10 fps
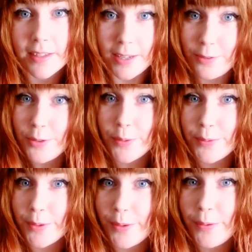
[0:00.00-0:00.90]
If you
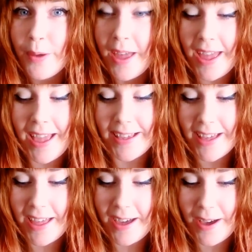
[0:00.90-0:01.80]
don't know,
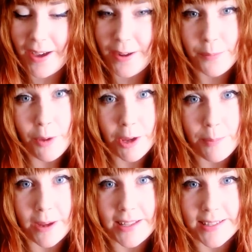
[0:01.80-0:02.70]
enkai are work
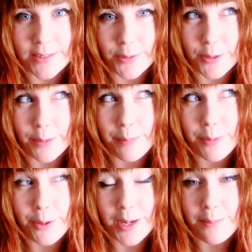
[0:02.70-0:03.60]
parties, or
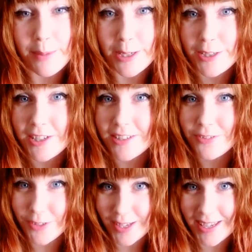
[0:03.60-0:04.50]
pretty much just
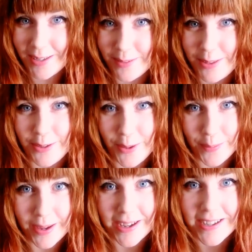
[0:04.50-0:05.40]
drinking with your
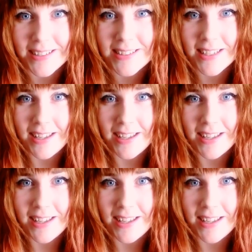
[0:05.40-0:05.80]
coworkers.